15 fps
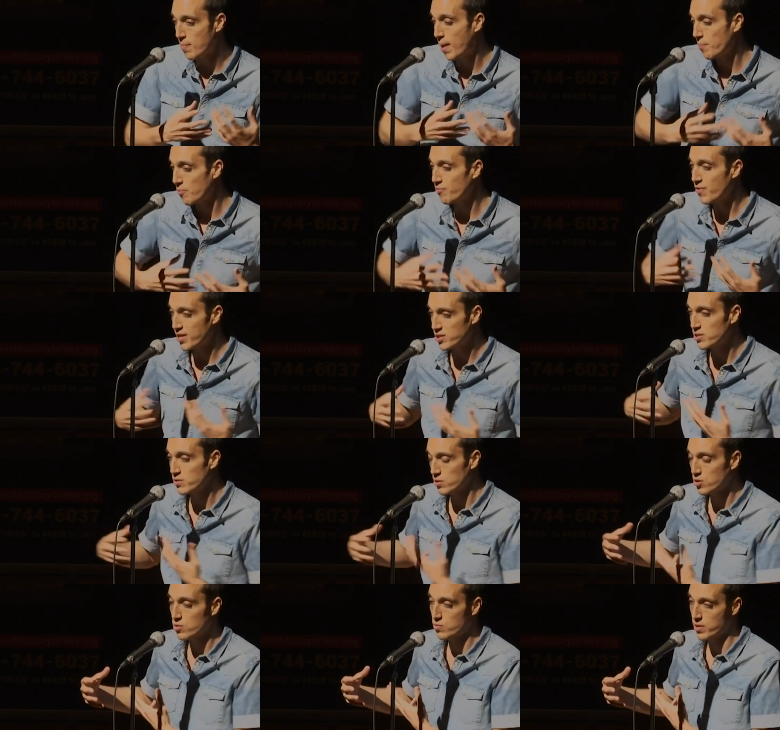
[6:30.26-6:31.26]
my
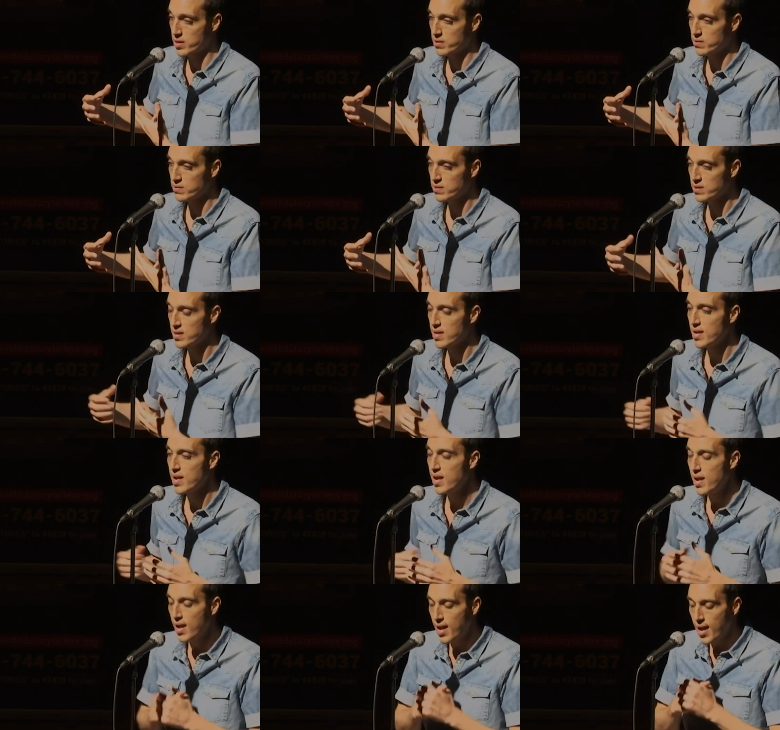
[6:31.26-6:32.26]
professional career.
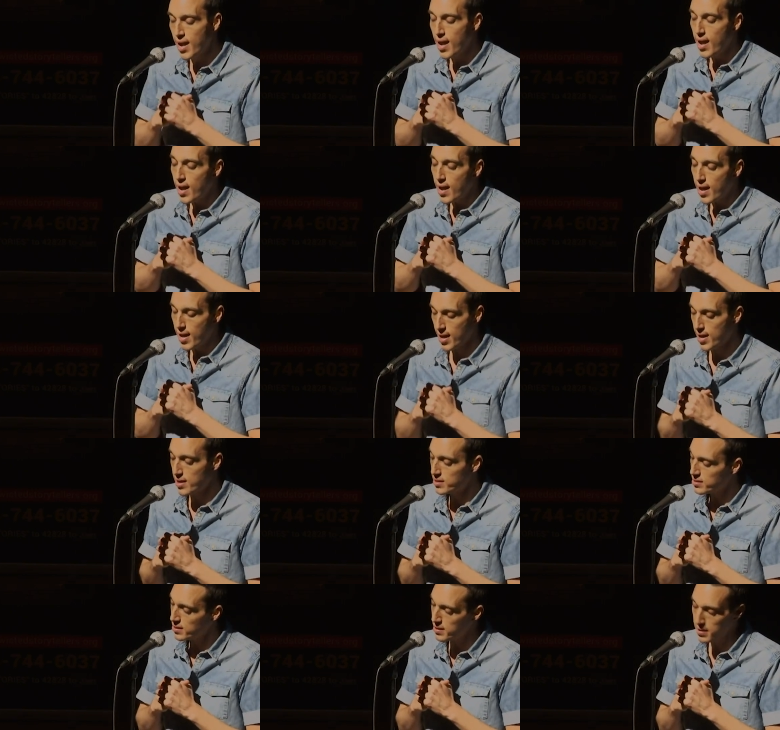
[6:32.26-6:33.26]

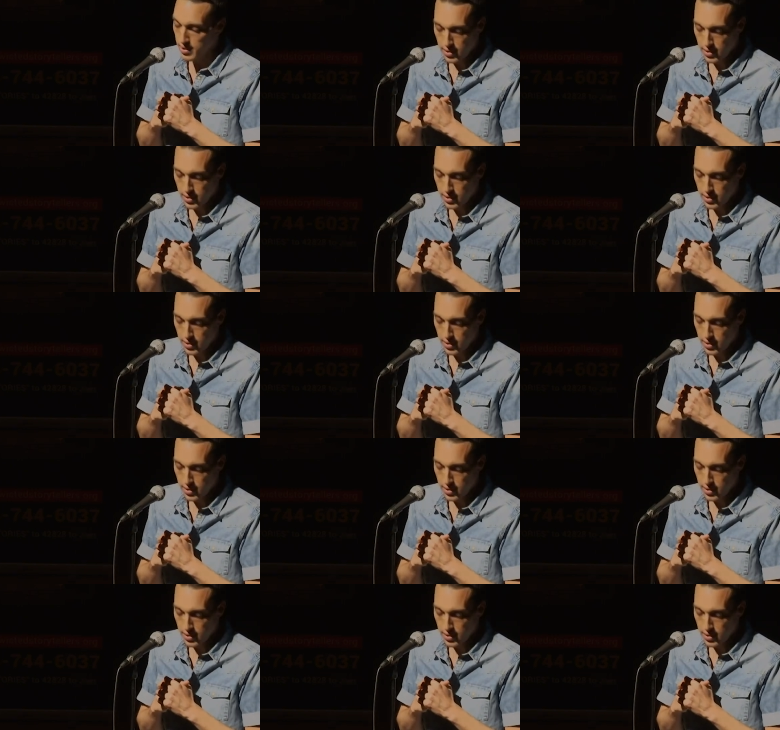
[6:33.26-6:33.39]
And